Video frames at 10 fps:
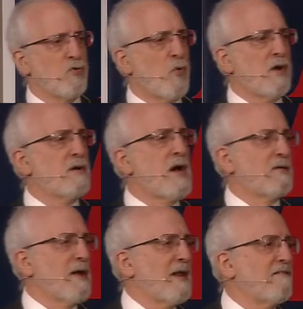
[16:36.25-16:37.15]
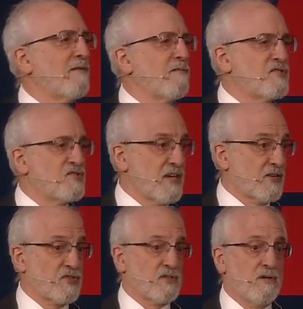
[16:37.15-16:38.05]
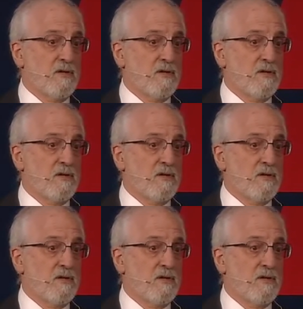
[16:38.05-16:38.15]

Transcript: to $1 out of every 6